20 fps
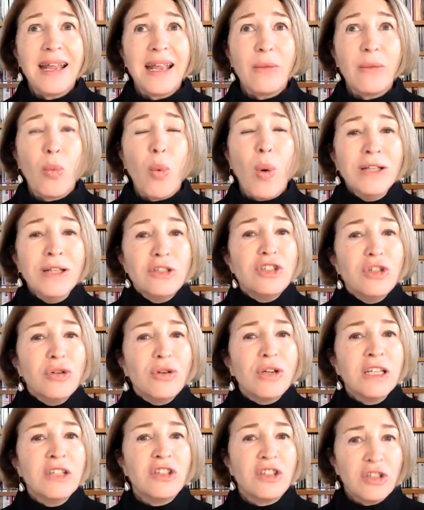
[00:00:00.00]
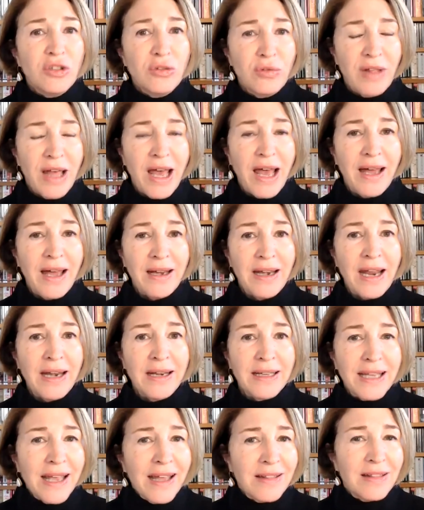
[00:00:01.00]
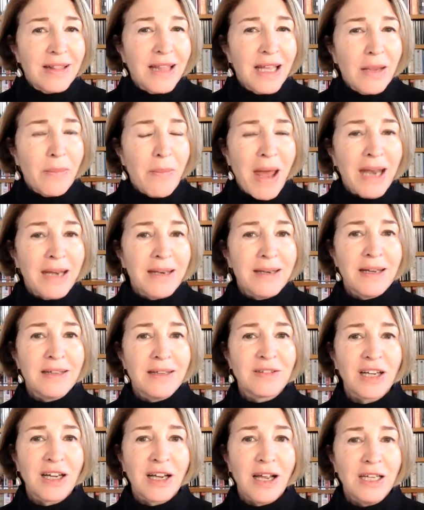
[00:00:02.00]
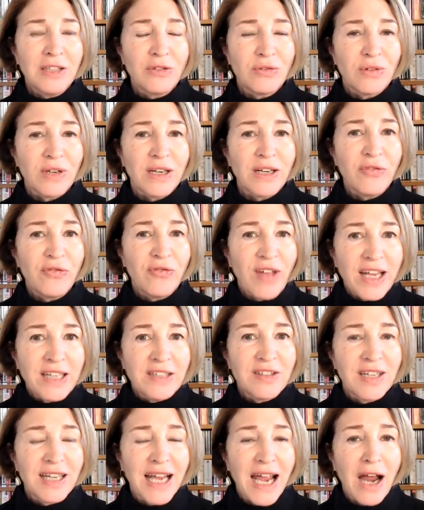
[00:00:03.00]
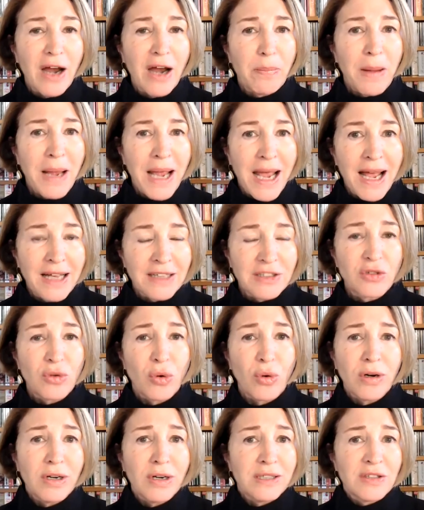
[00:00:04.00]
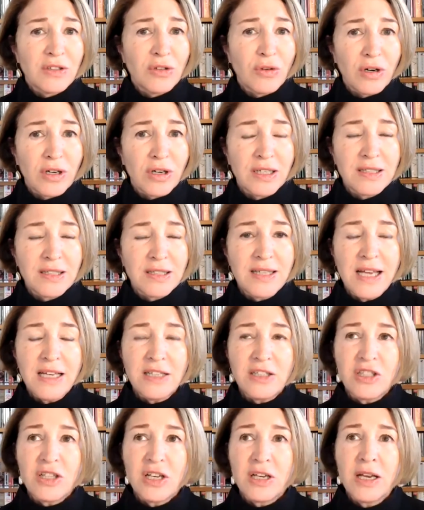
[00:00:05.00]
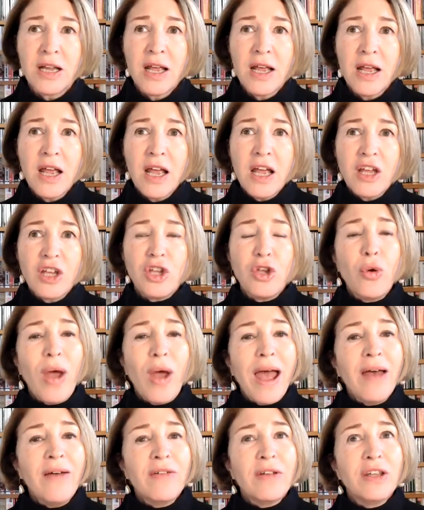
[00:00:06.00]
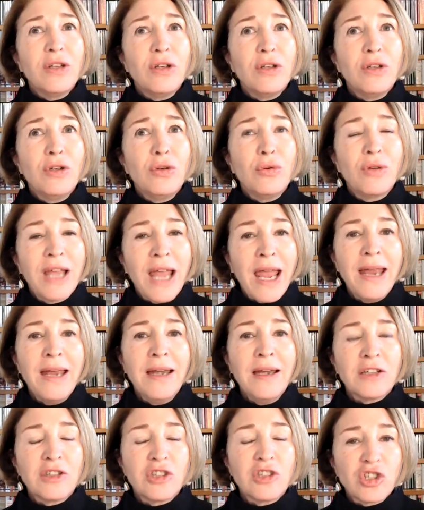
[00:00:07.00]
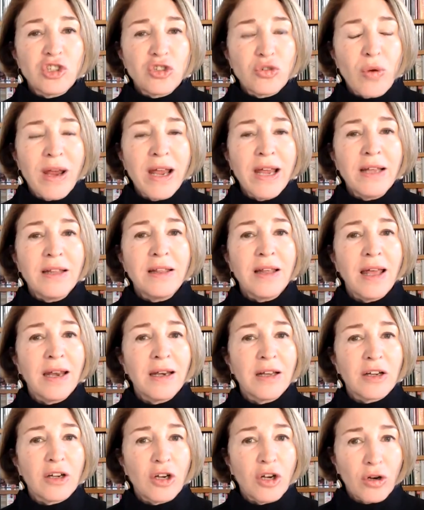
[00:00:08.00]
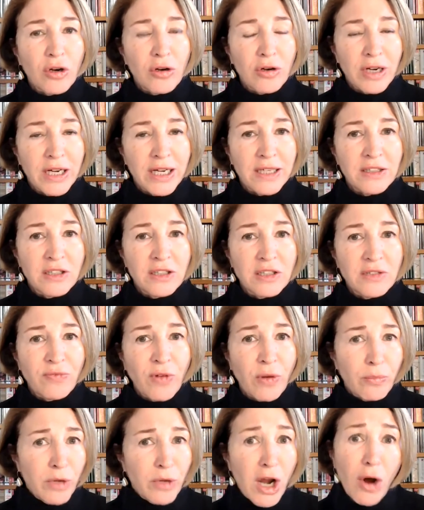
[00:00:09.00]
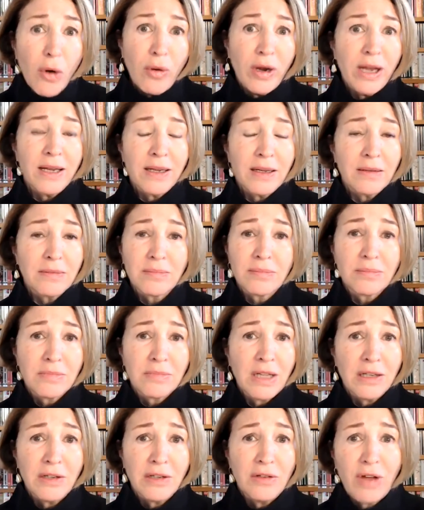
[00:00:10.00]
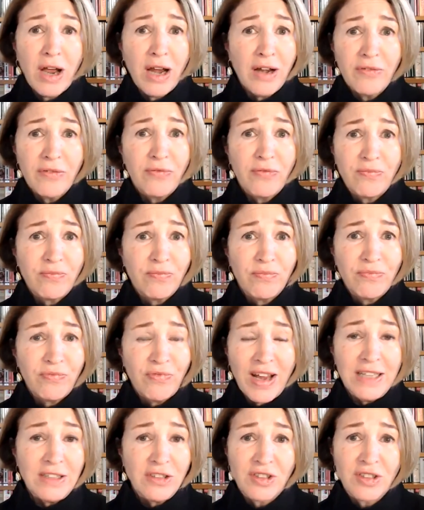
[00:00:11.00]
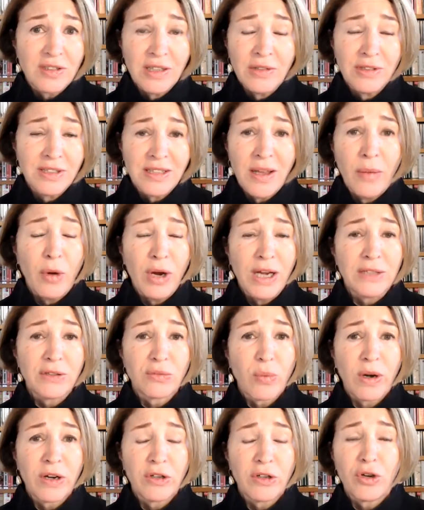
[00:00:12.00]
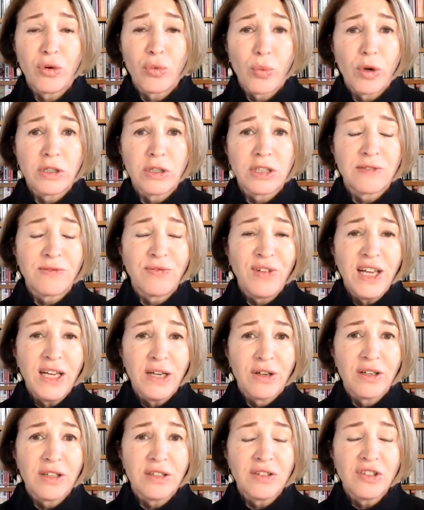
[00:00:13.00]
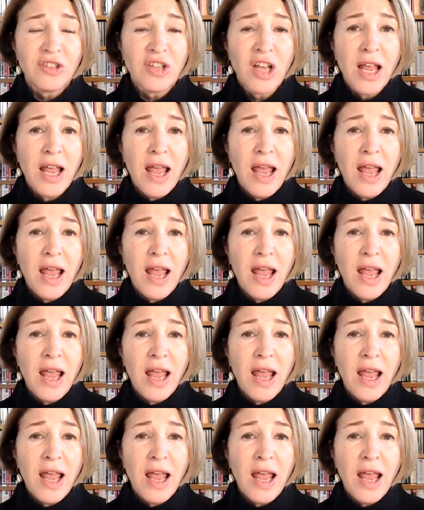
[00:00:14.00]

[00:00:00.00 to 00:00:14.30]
once you can do that, and again, think about it as a country facing our past, or as an organization, you gain a strength and a courage from knowing that you kind of faced in some ways what are your worst fears.